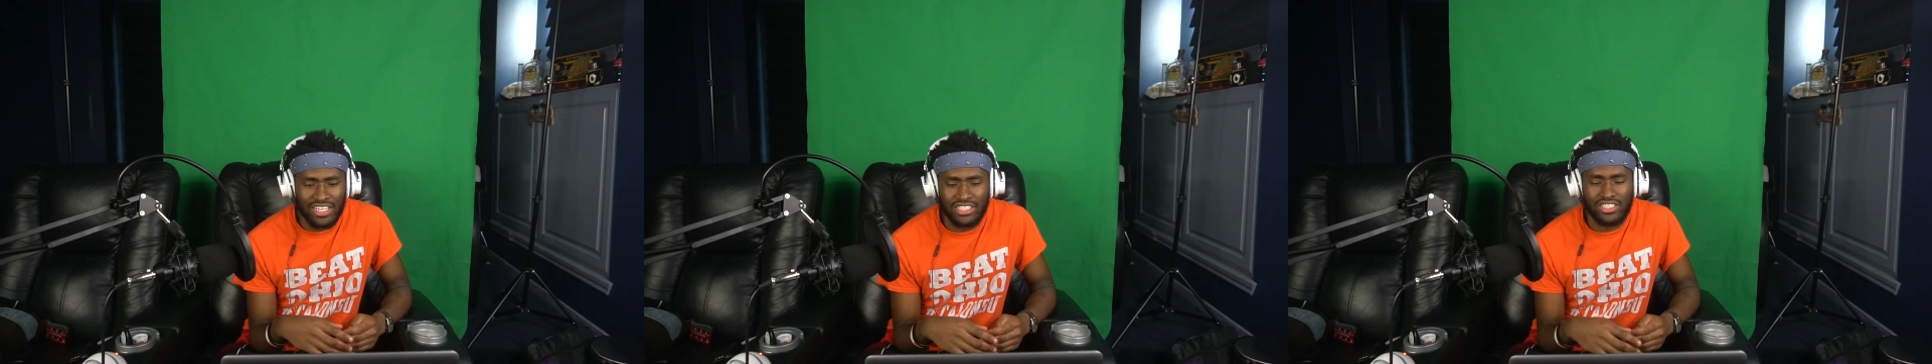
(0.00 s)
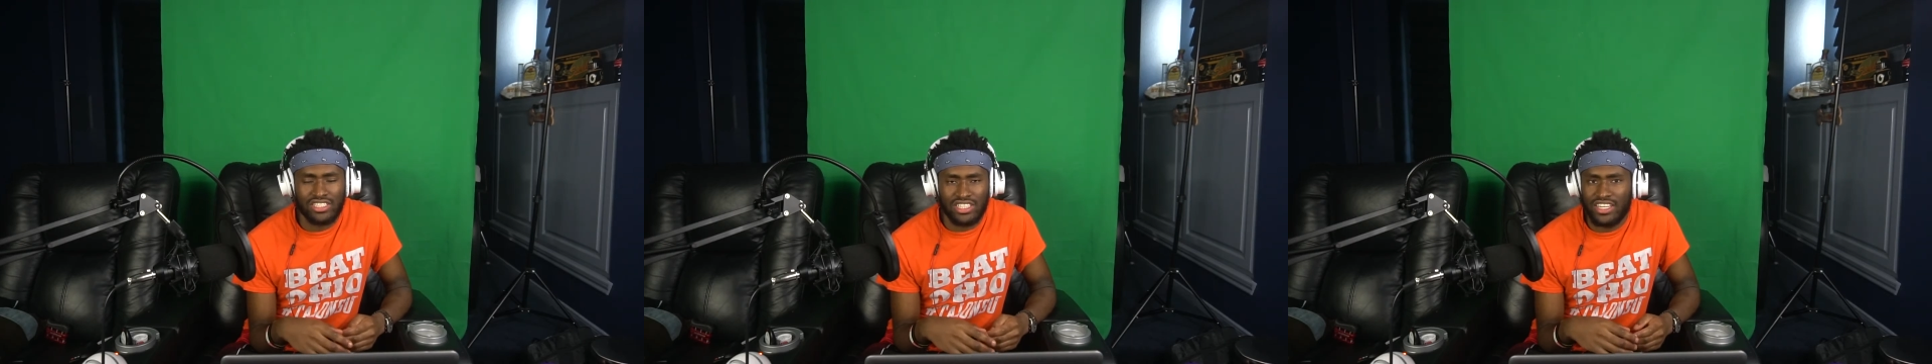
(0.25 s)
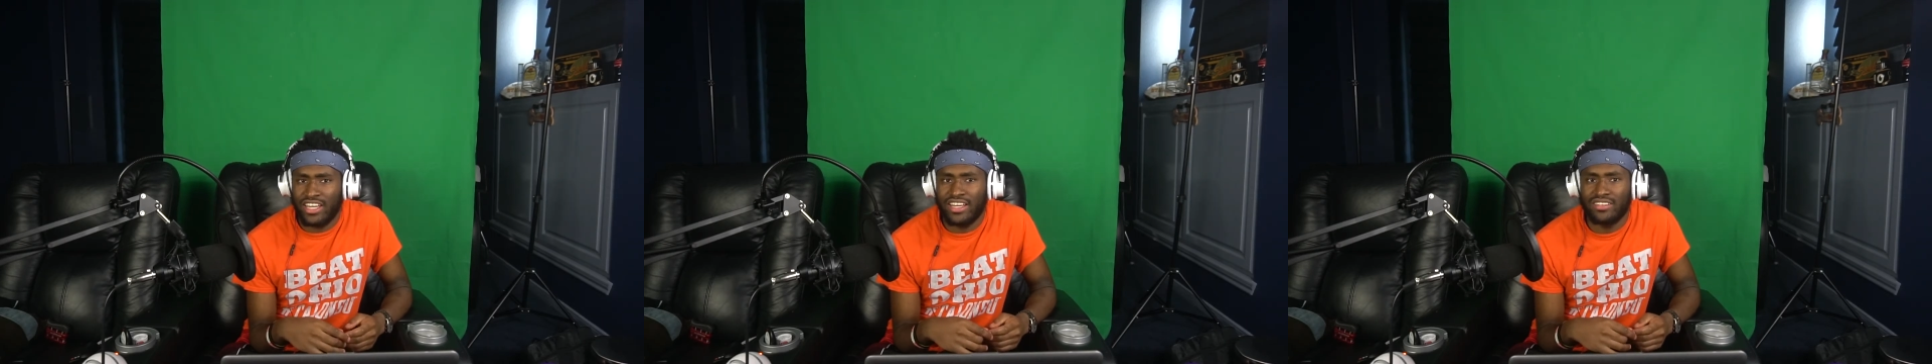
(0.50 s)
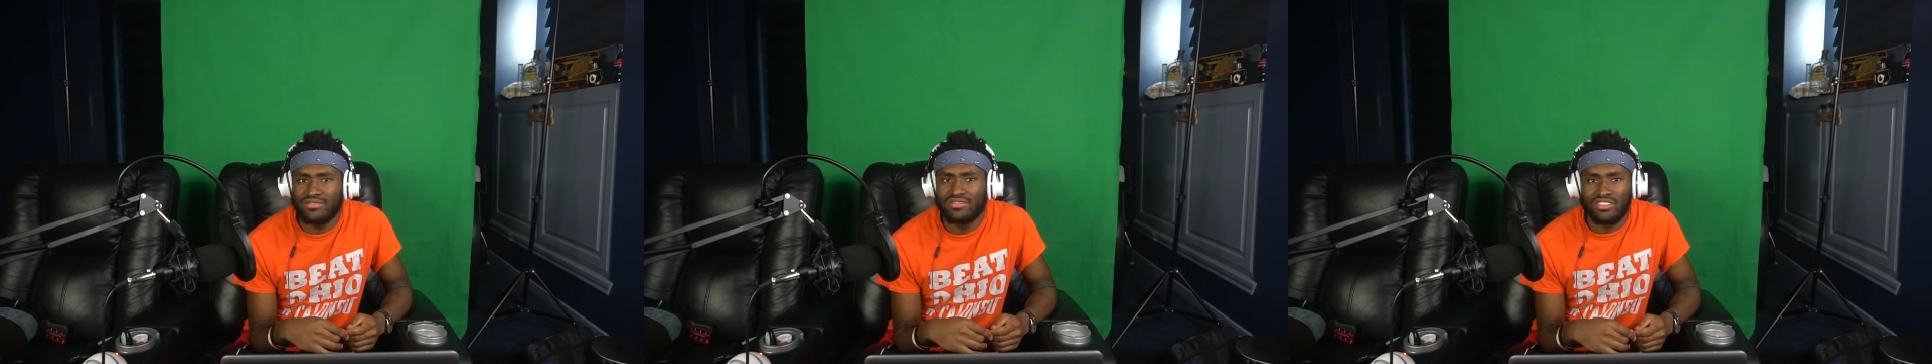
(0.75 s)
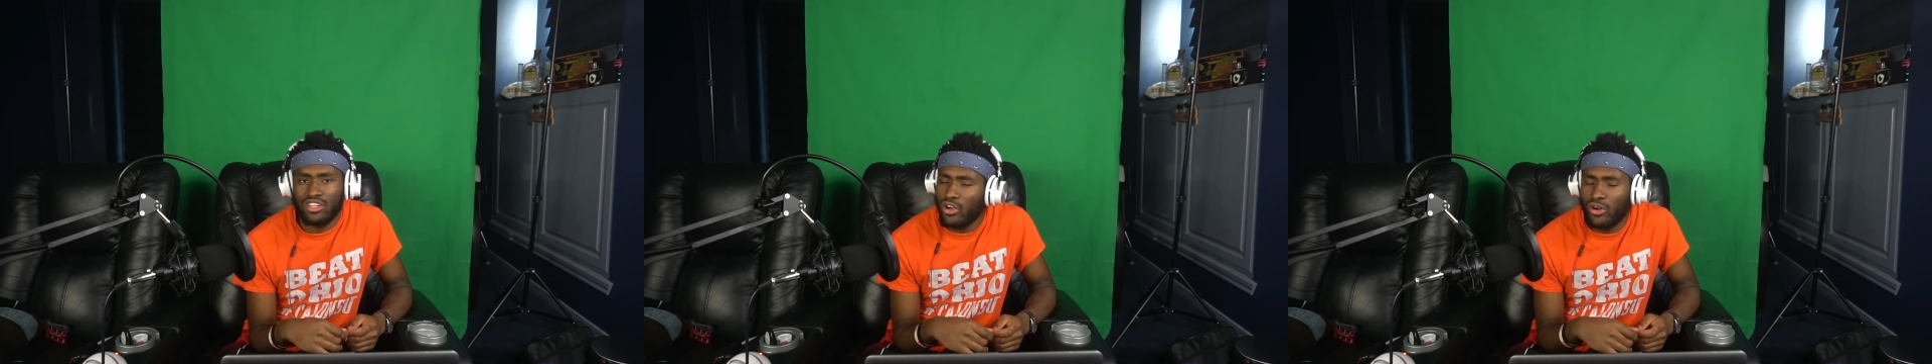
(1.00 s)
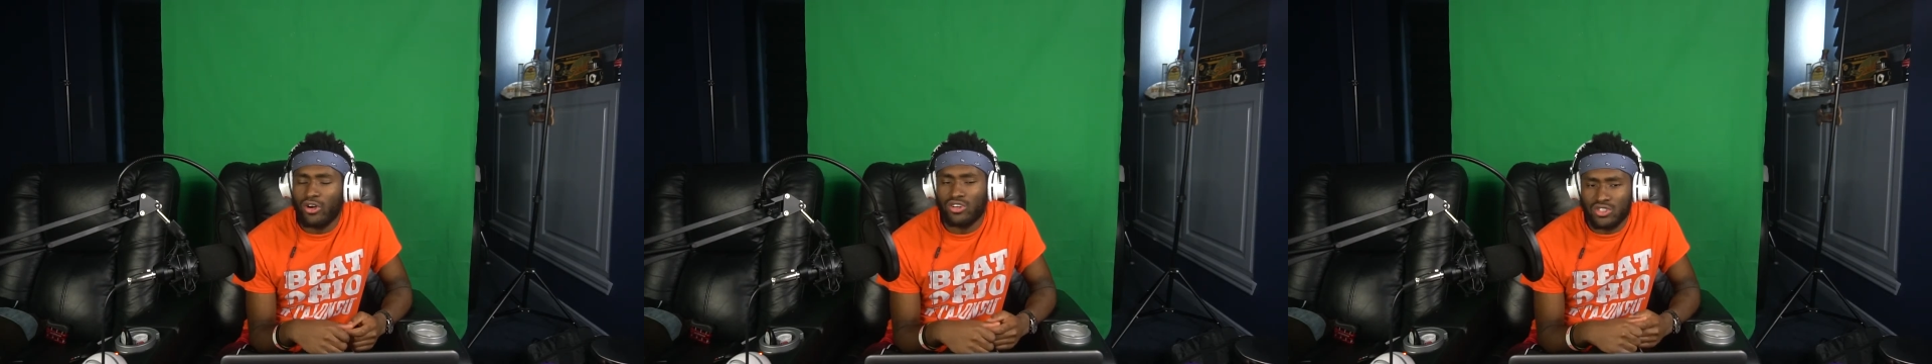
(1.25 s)
It's just to get the
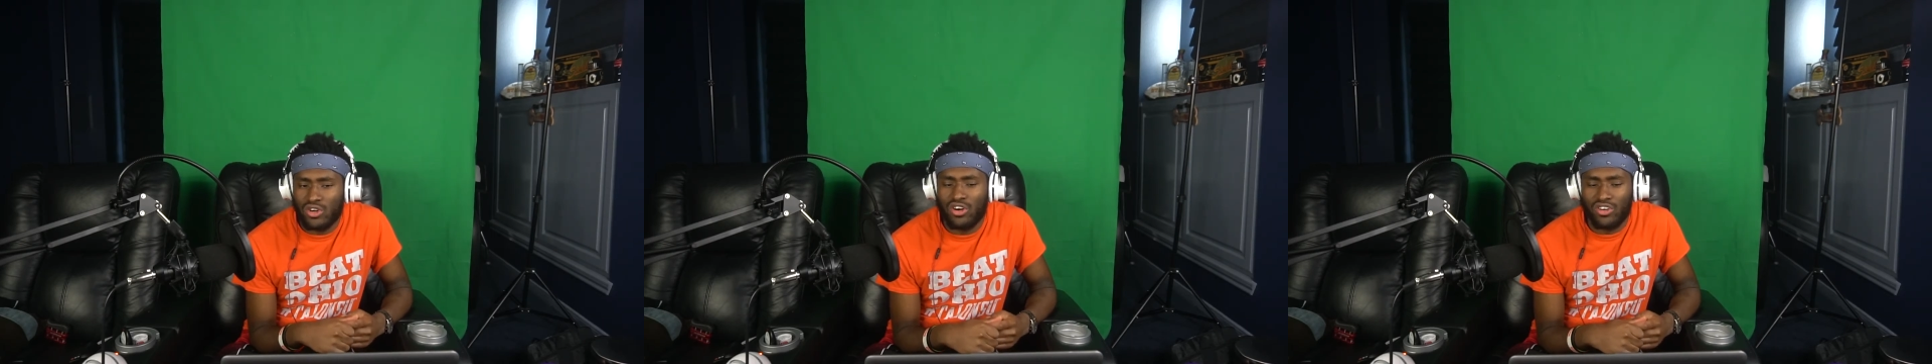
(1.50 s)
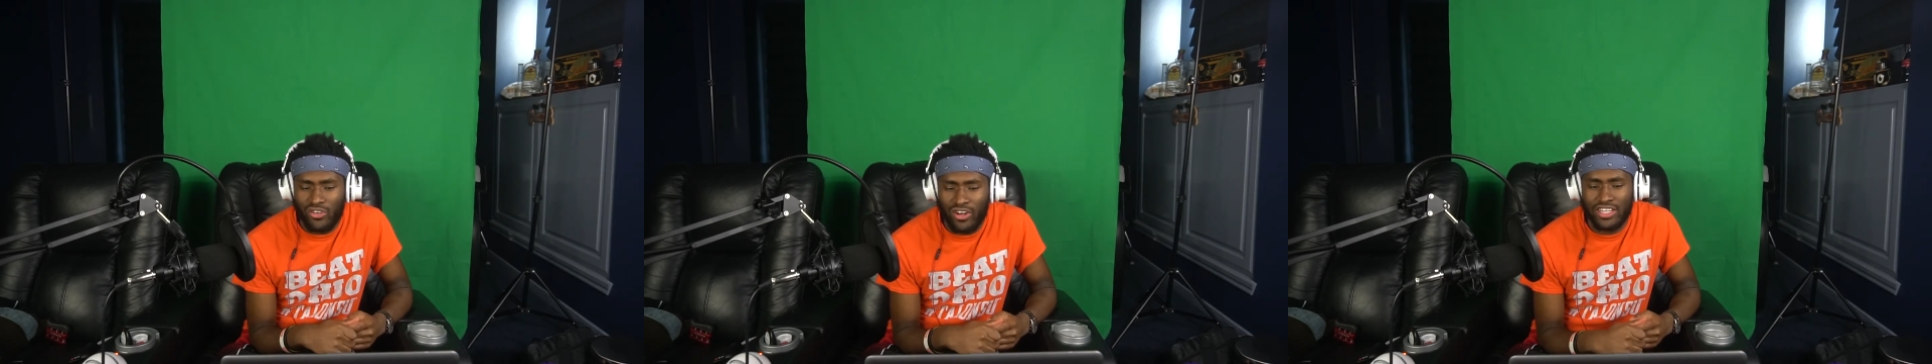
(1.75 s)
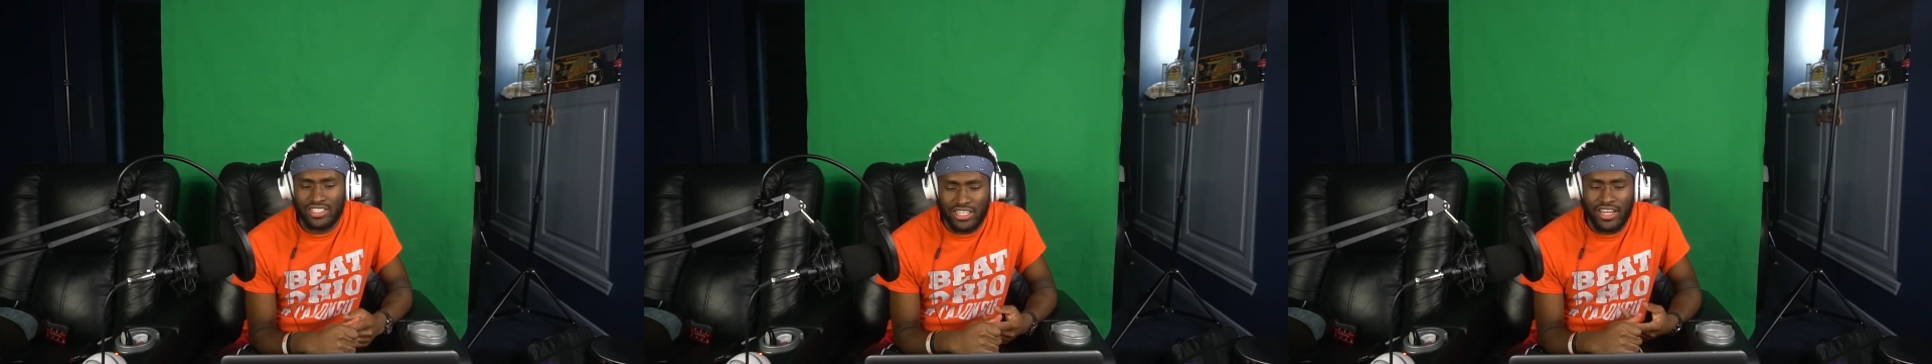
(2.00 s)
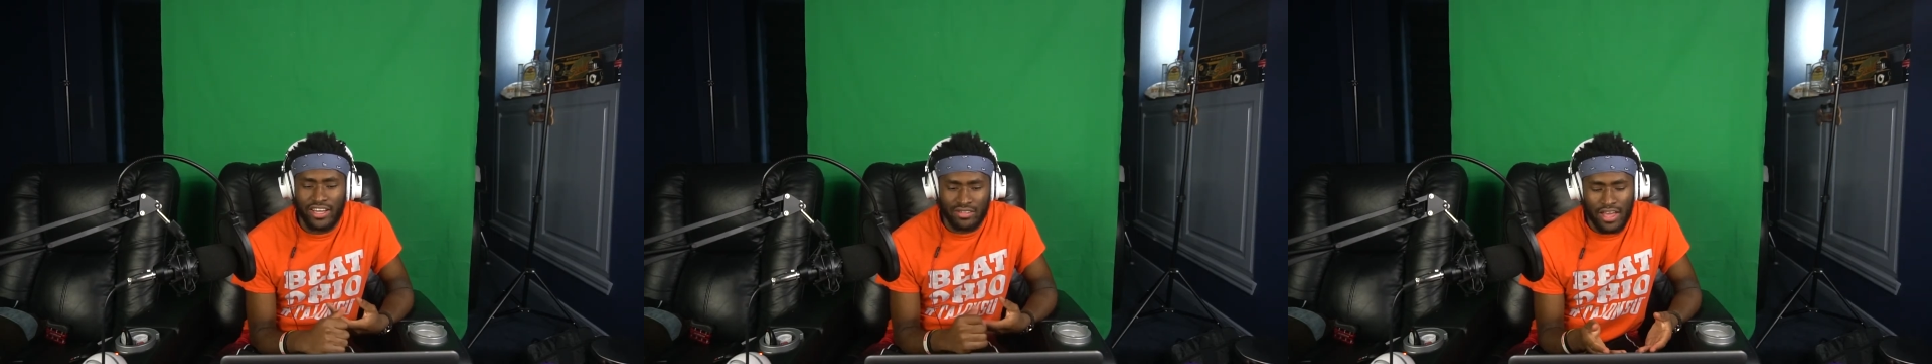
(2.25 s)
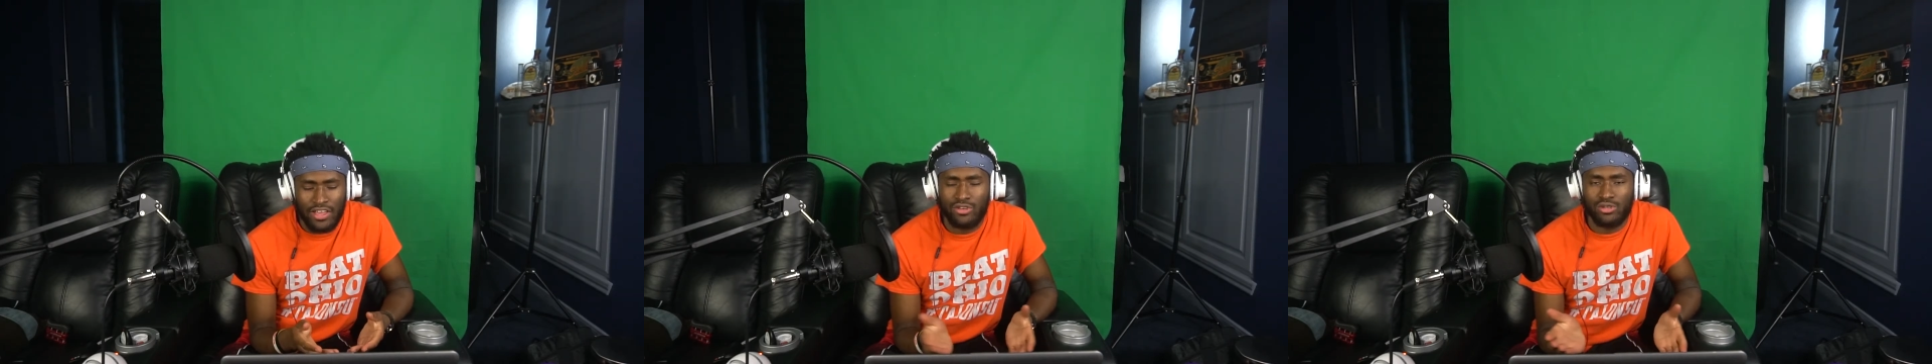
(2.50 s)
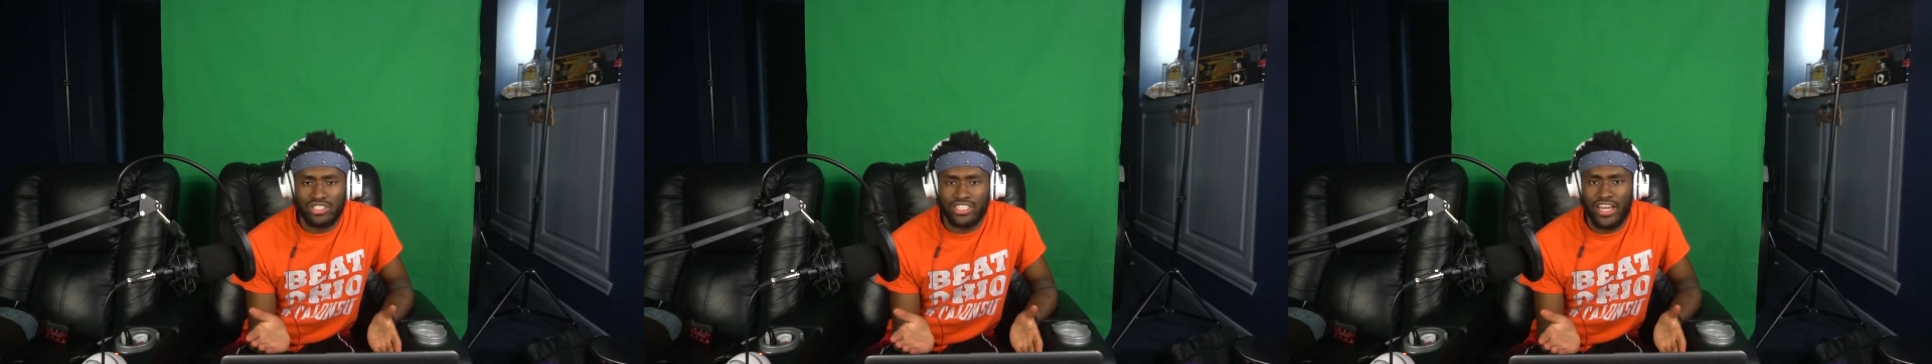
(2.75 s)
girls going crazy and
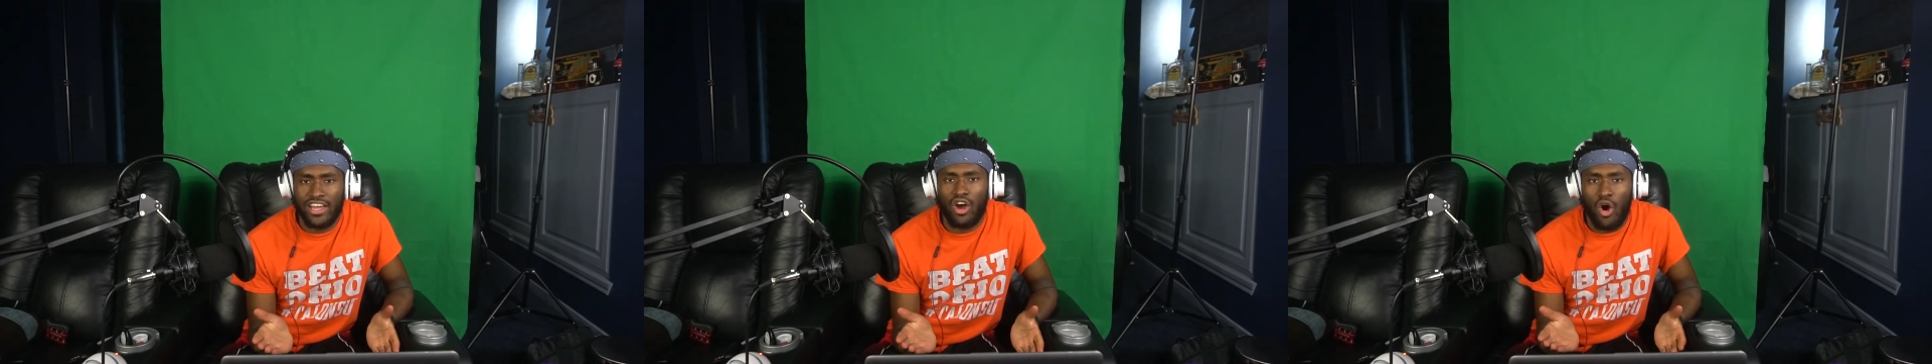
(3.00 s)
you seeing